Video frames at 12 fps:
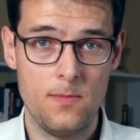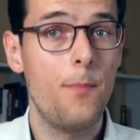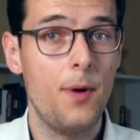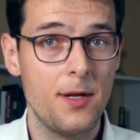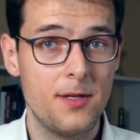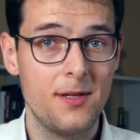
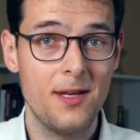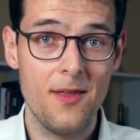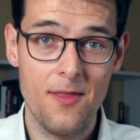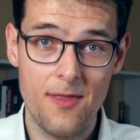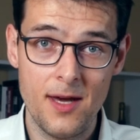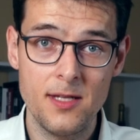But
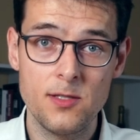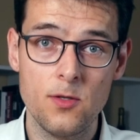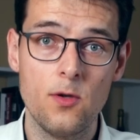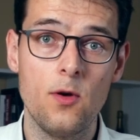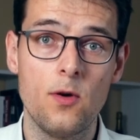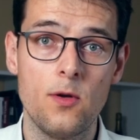that is
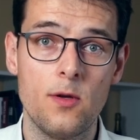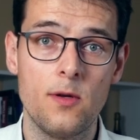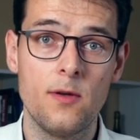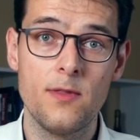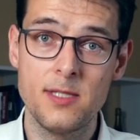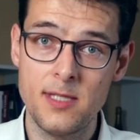not all.
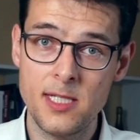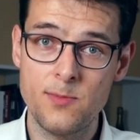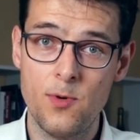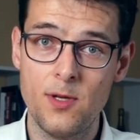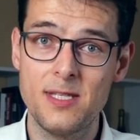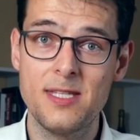This next
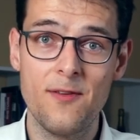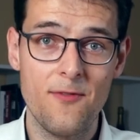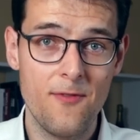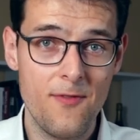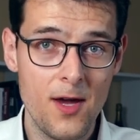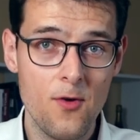point is a
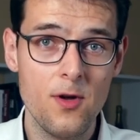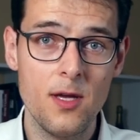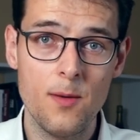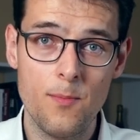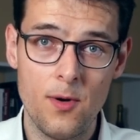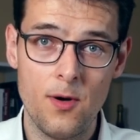very
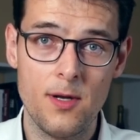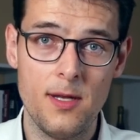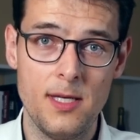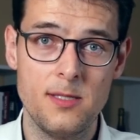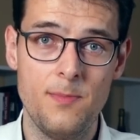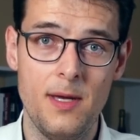important
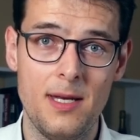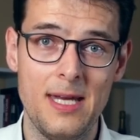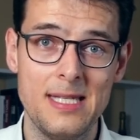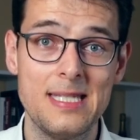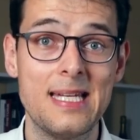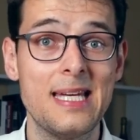aspect
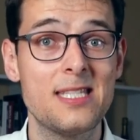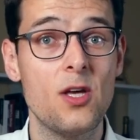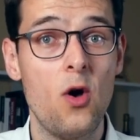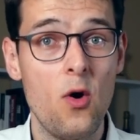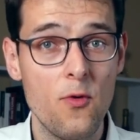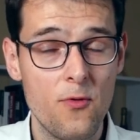as it gets
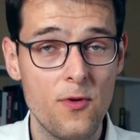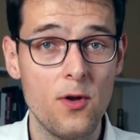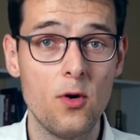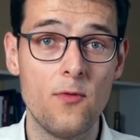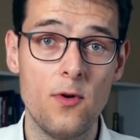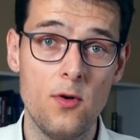often
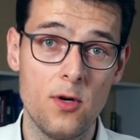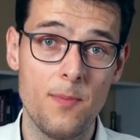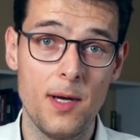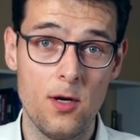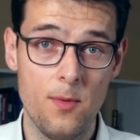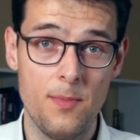overlooked by
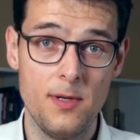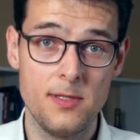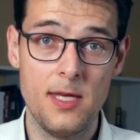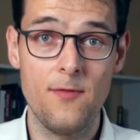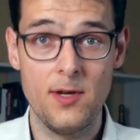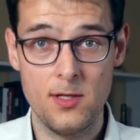companies
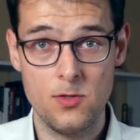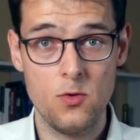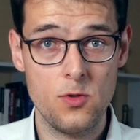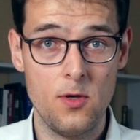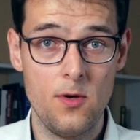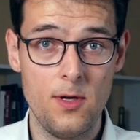having a
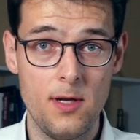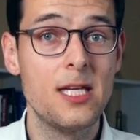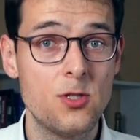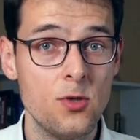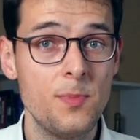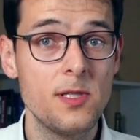social audit. It
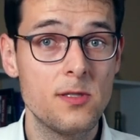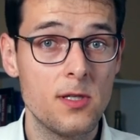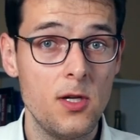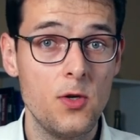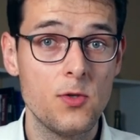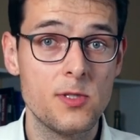should be
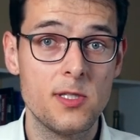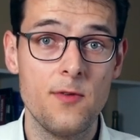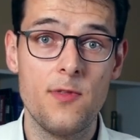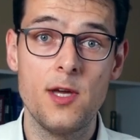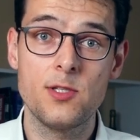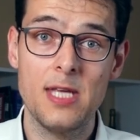disclosed if
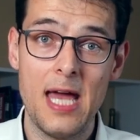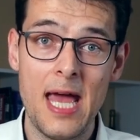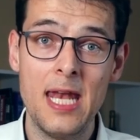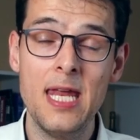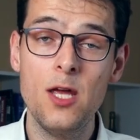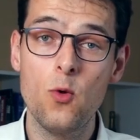there's
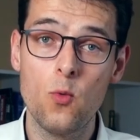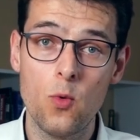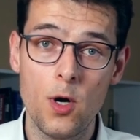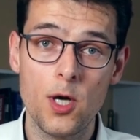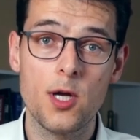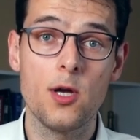any
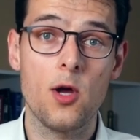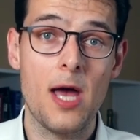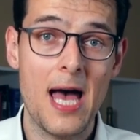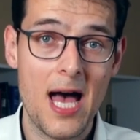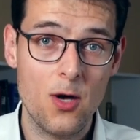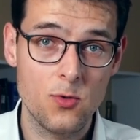worker
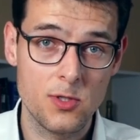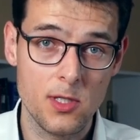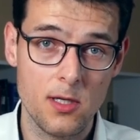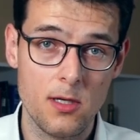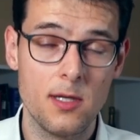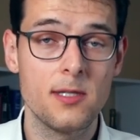
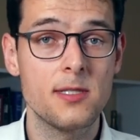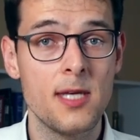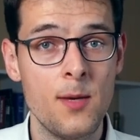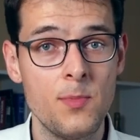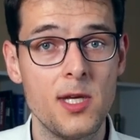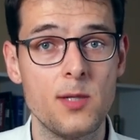housing,
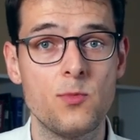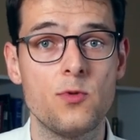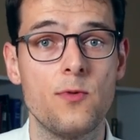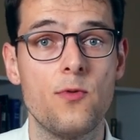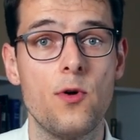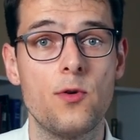sometimes
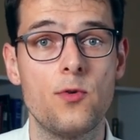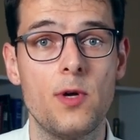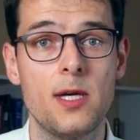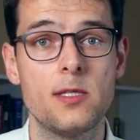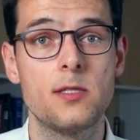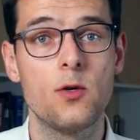referred to
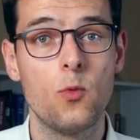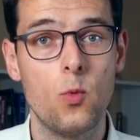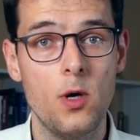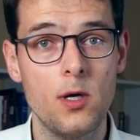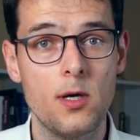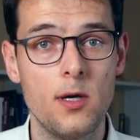as
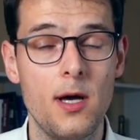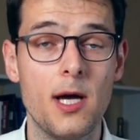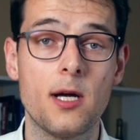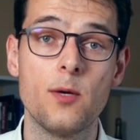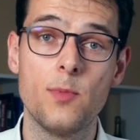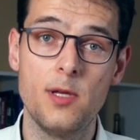worker
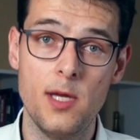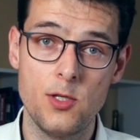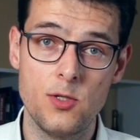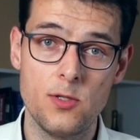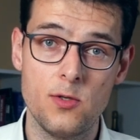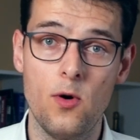
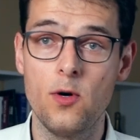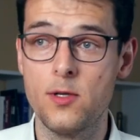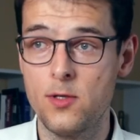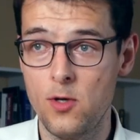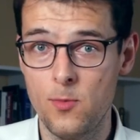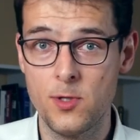accommodations or
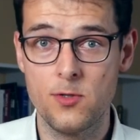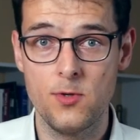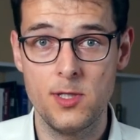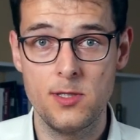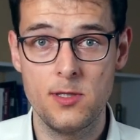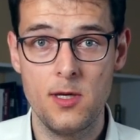
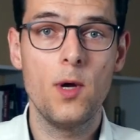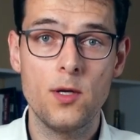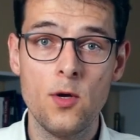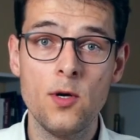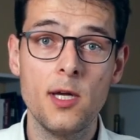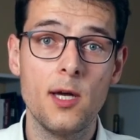dormitories. We are
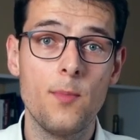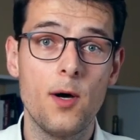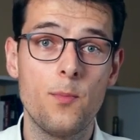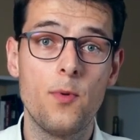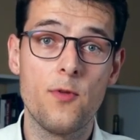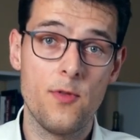talking
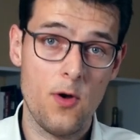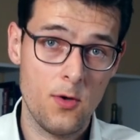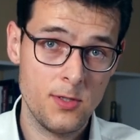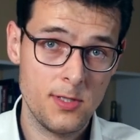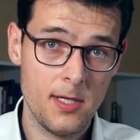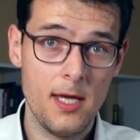about both
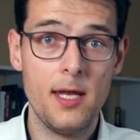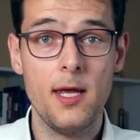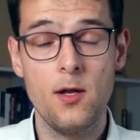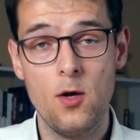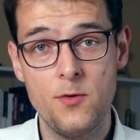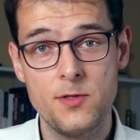on-site
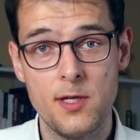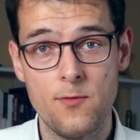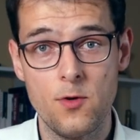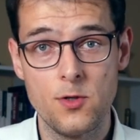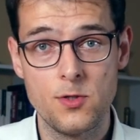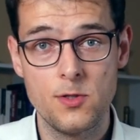and off-site
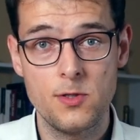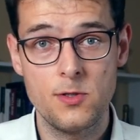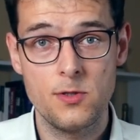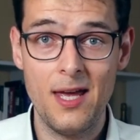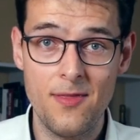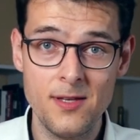
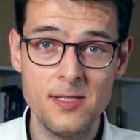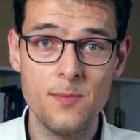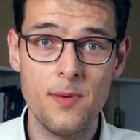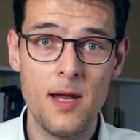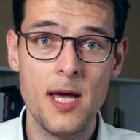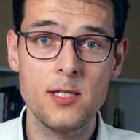versions. And this
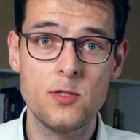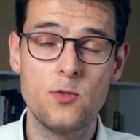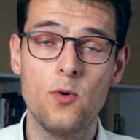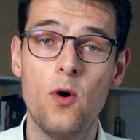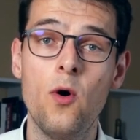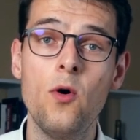applies to
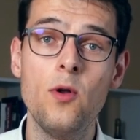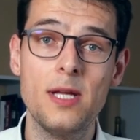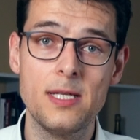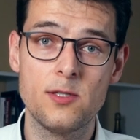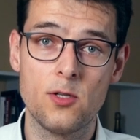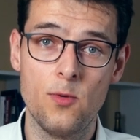all
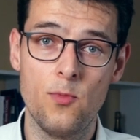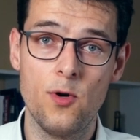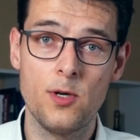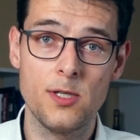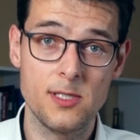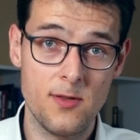in-scope
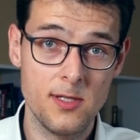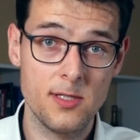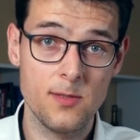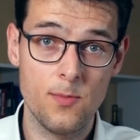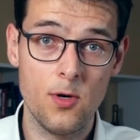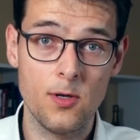workers. This is
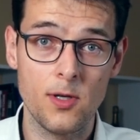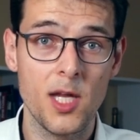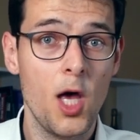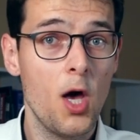important.